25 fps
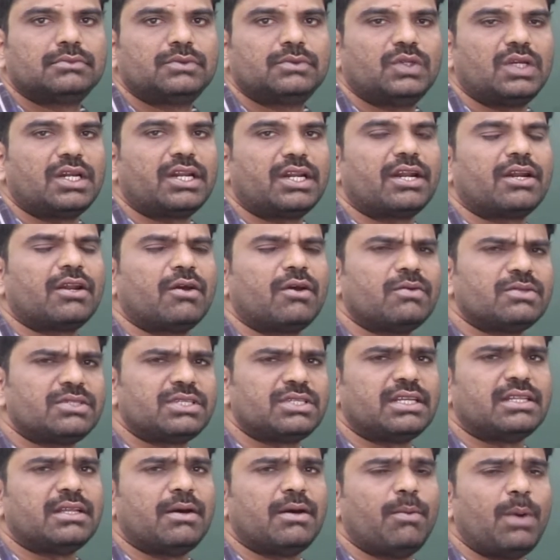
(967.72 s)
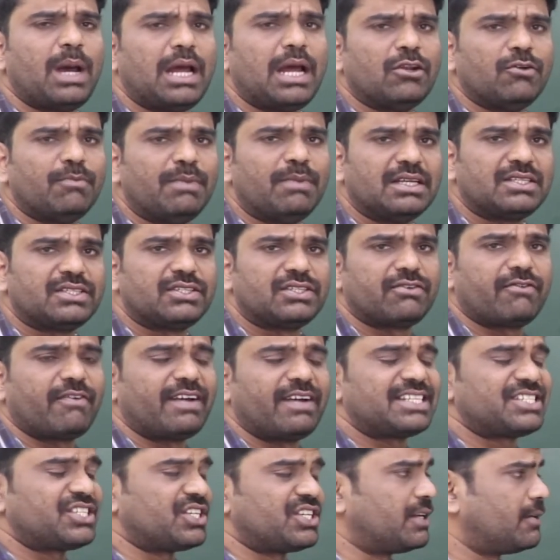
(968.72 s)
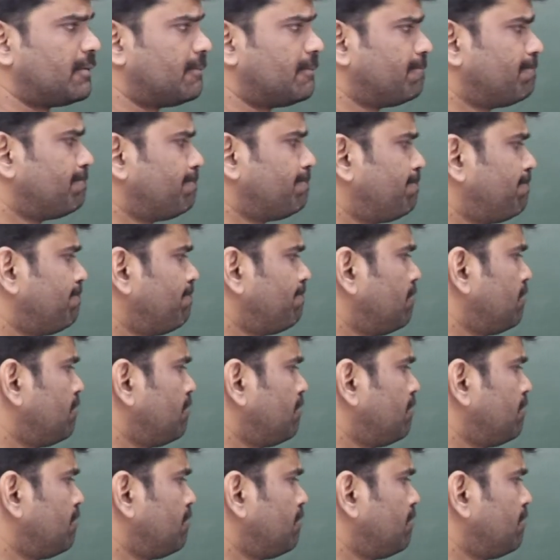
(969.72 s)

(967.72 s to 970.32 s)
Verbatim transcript: children now see the value based question